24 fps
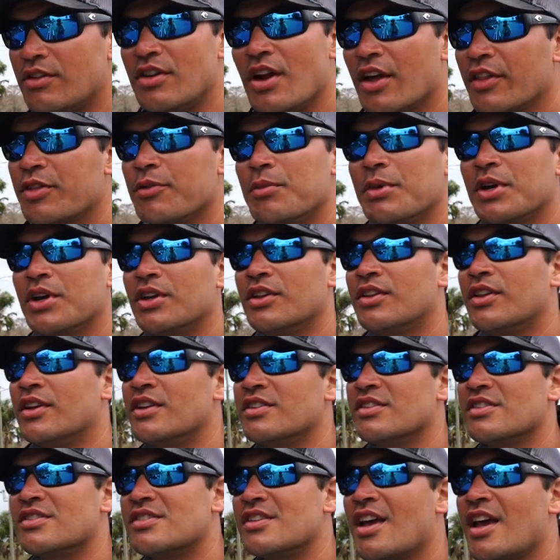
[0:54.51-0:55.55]
nothing but good
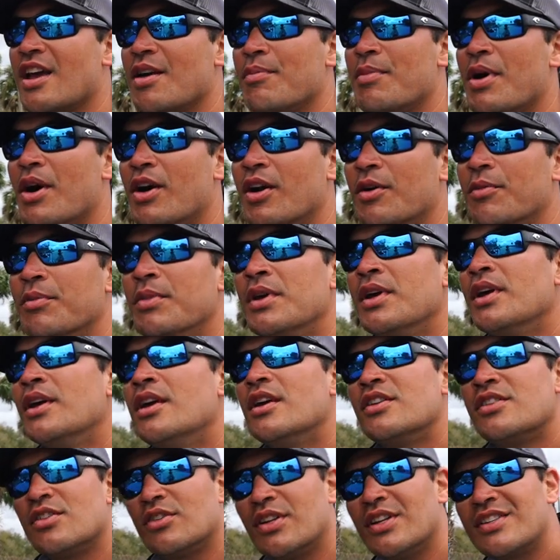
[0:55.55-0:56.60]
things to say about them.
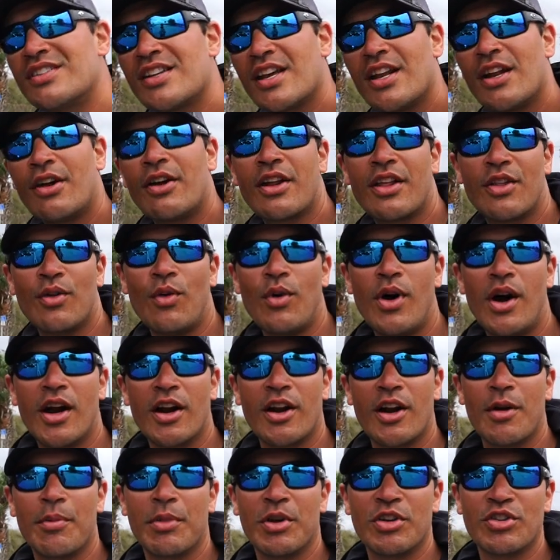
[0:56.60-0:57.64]
So let's get out on the
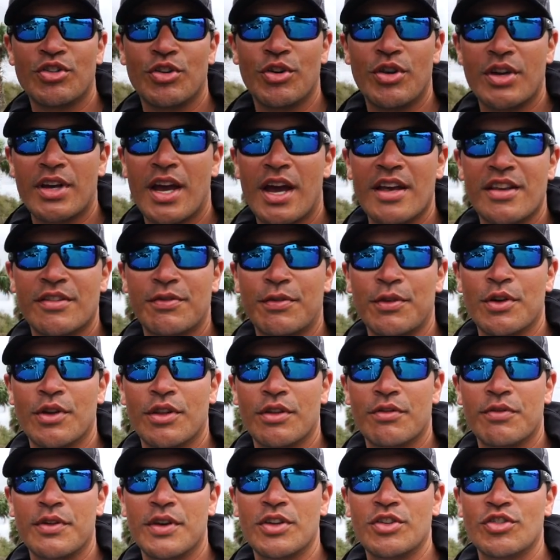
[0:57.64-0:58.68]
water. I'm gonna show you guys a few of
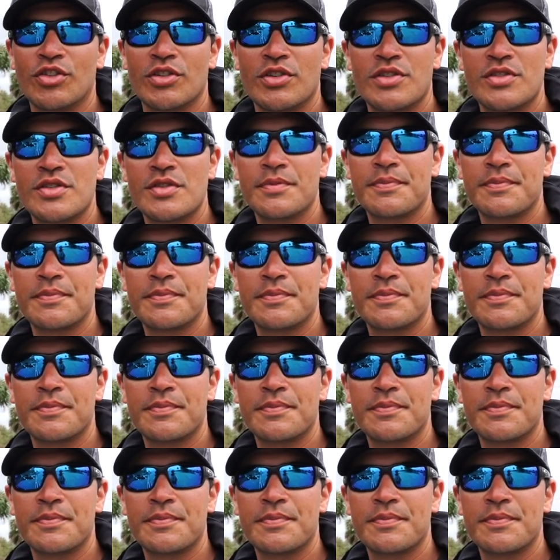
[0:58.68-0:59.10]
the features.